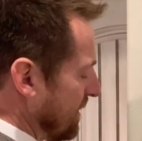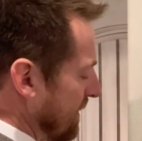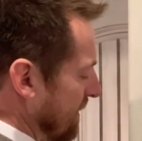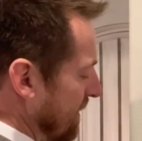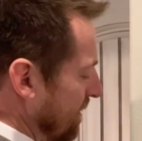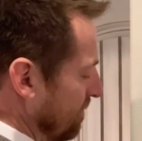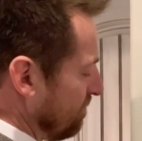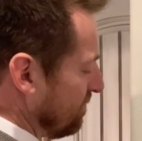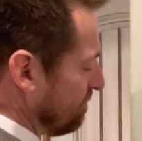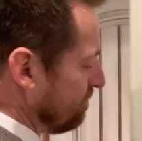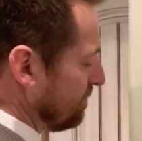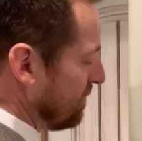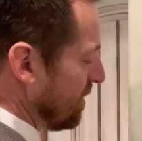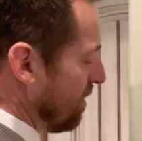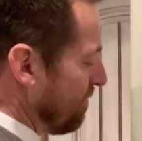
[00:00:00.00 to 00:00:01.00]

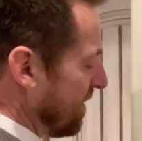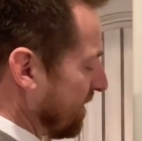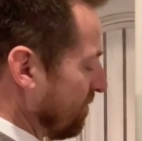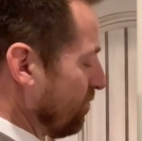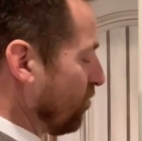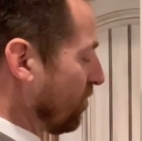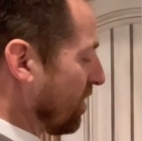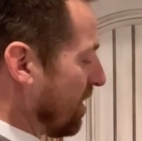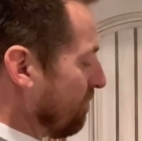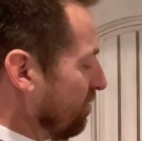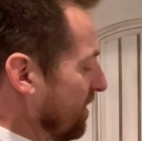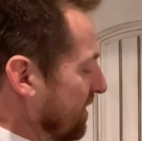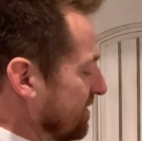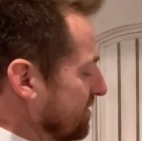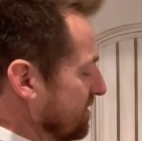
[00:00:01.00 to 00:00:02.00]
I'll make it more
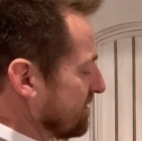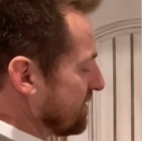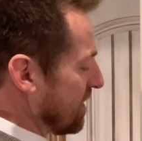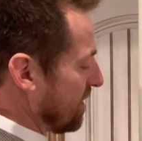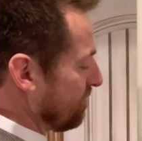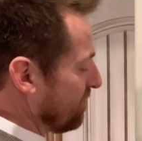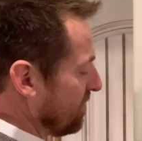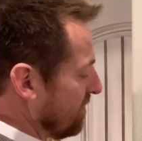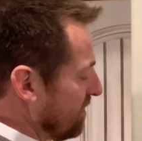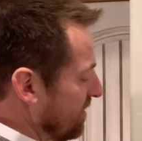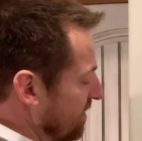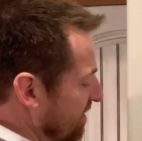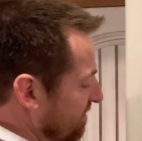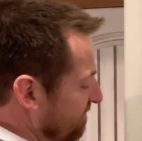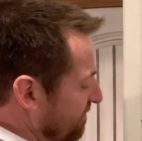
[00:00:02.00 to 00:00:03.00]
complex this time.
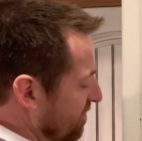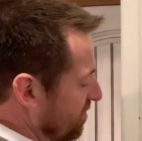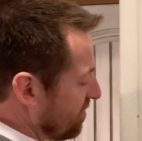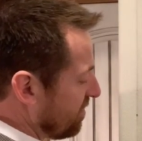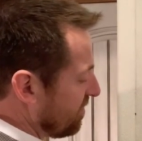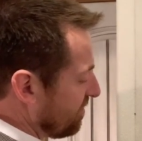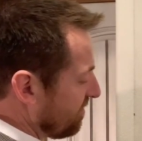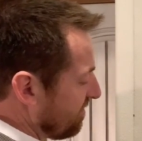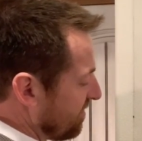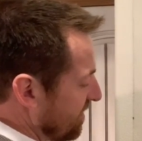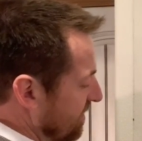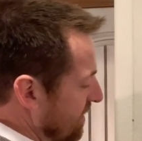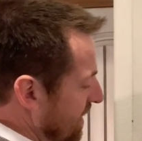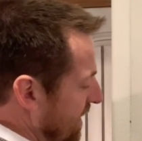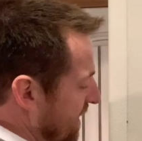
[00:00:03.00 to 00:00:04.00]
If R,
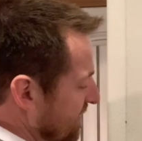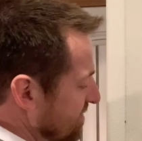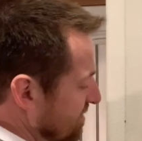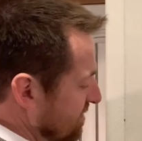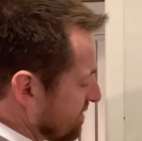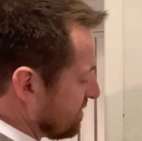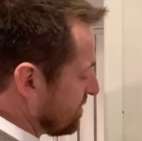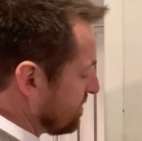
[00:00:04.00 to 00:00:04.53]
then S,